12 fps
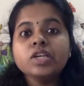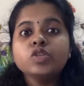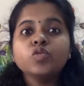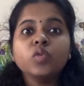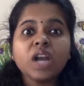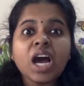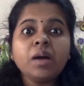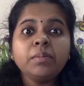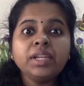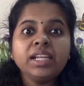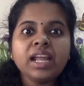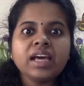So Ram
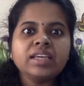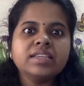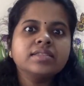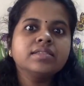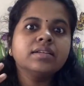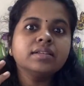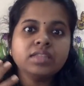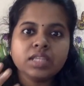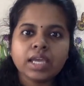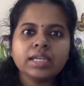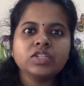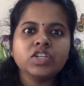Lila is the
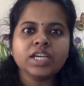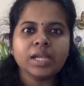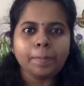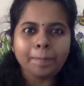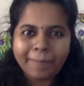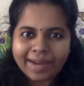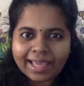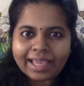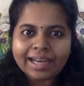theatrical play,